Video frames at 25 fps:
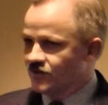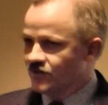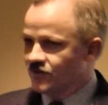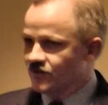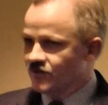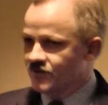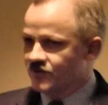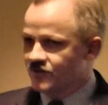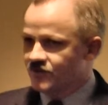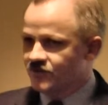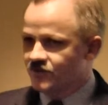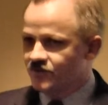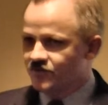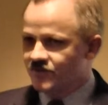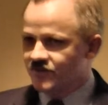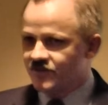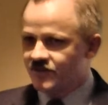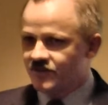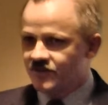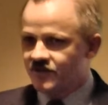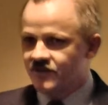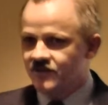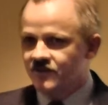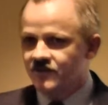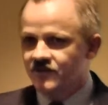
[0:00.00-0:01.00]
are going to
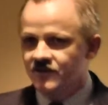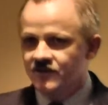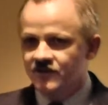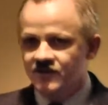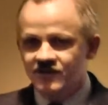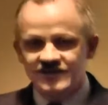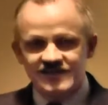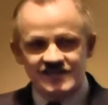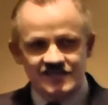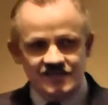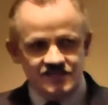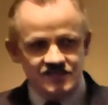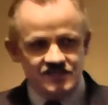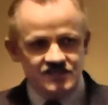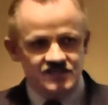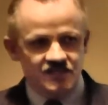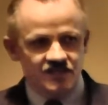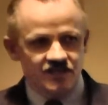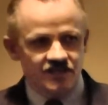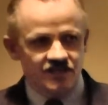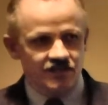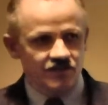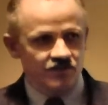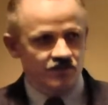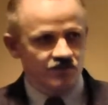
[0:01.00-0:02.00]
be
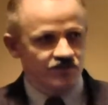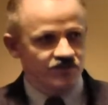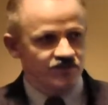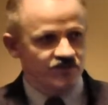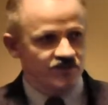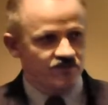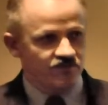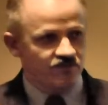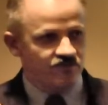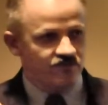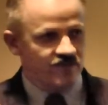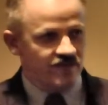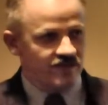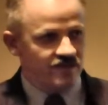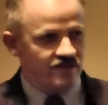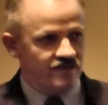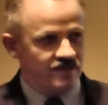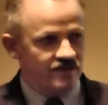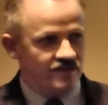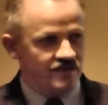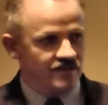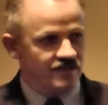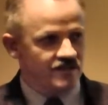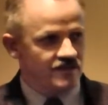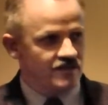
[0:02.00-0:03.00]
entitled
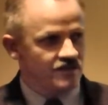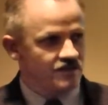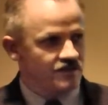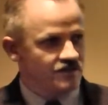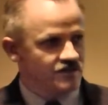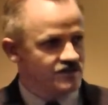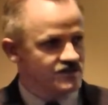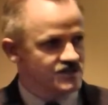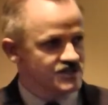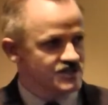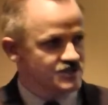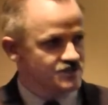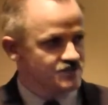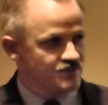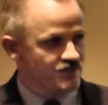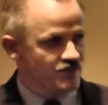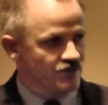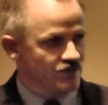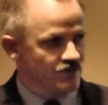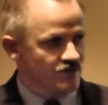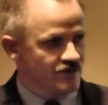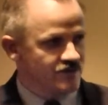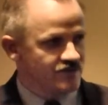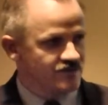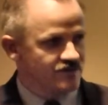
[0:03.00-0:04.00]
Defending the
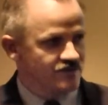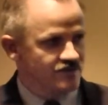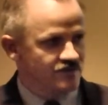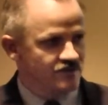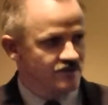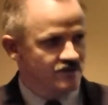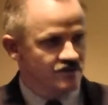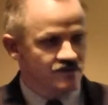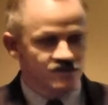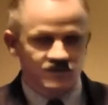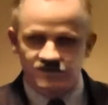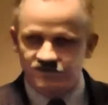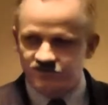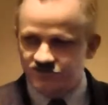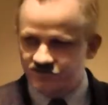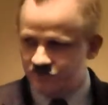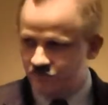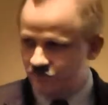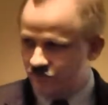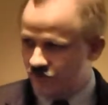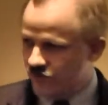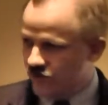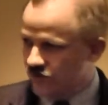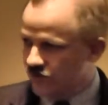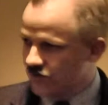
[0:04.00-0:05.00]
Spirit of
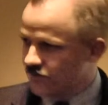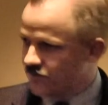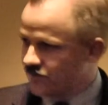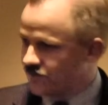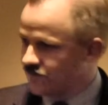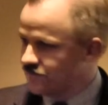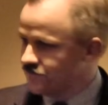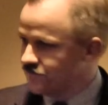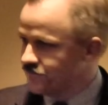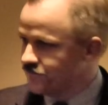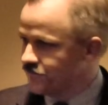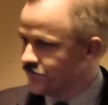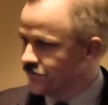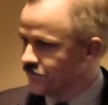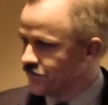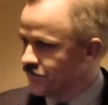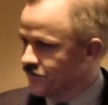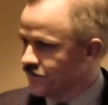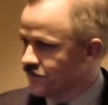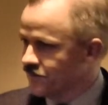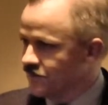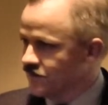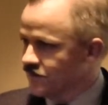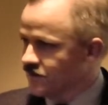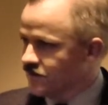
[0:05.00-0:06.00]
Superb.
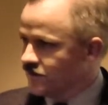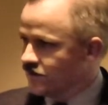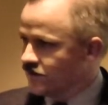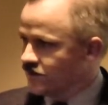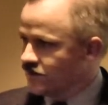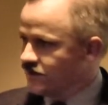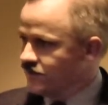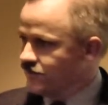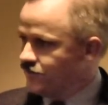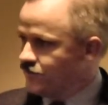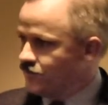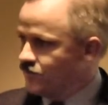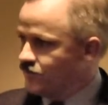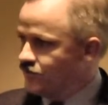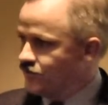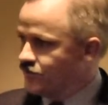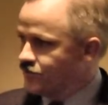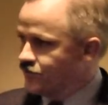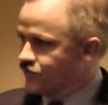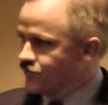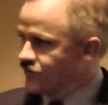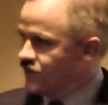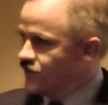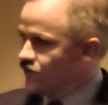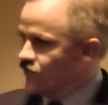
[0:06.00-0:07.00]
And I'll give you
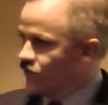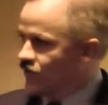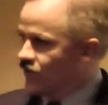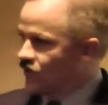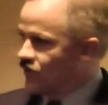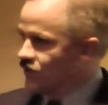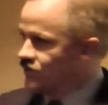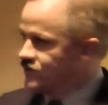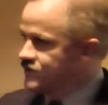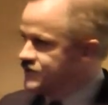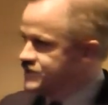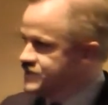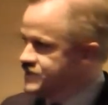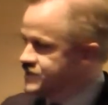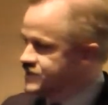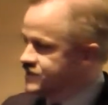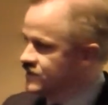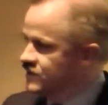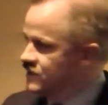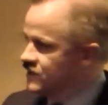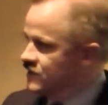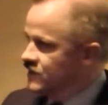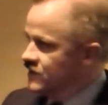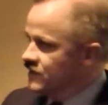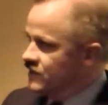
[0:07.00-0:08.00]
three
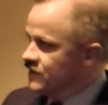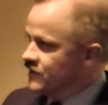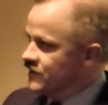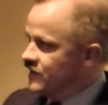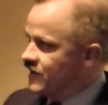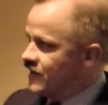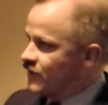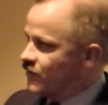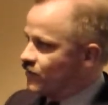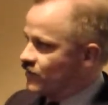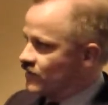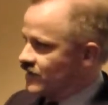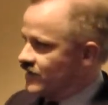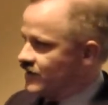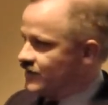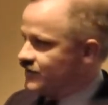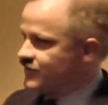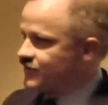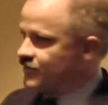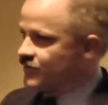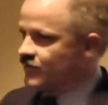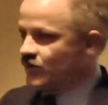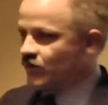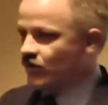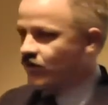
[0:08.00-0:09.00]
words that will
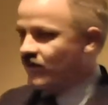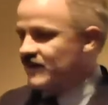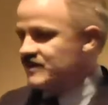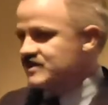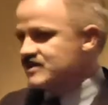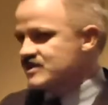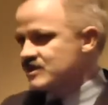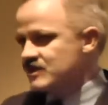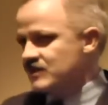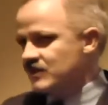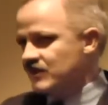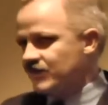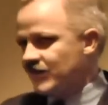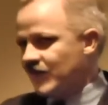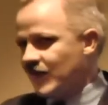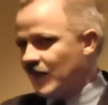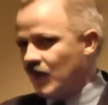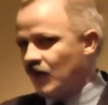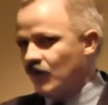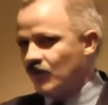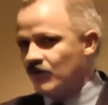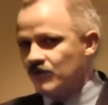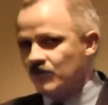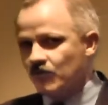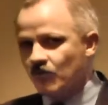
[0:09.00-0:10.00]
answer the question of
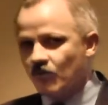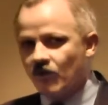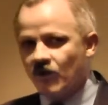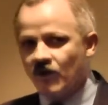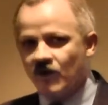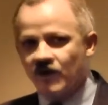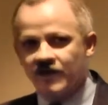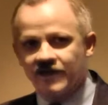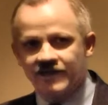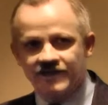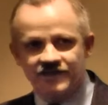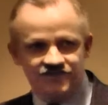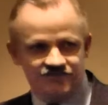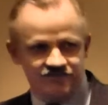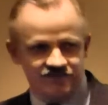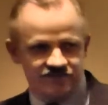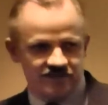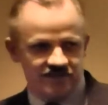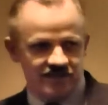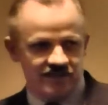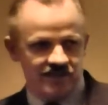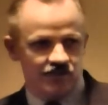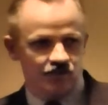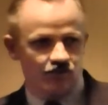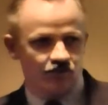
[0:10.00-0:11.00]
how and why as a
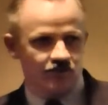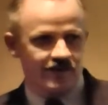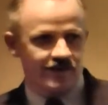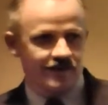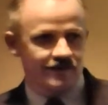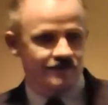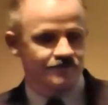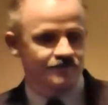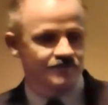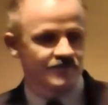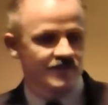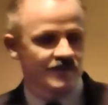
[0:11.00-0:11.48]
takeaway.